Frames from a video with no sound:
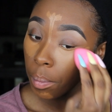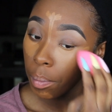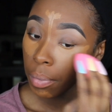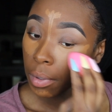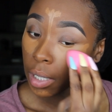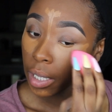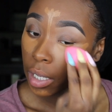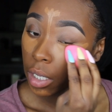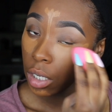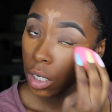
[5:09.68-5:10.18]

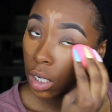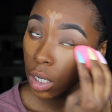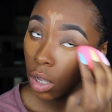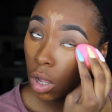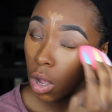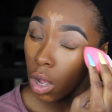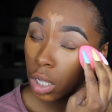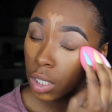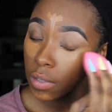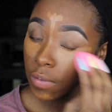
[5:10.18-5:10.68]
Blending
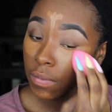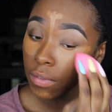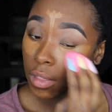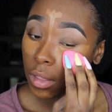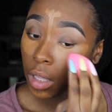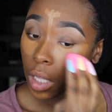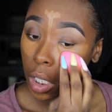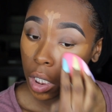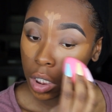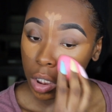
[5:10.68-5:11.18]
all of
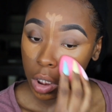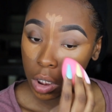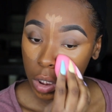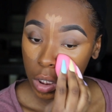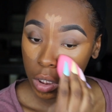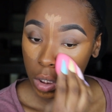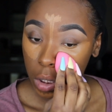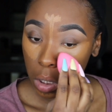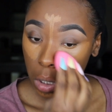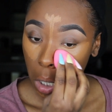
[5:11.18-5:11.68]

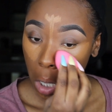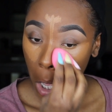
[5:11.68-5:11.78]
this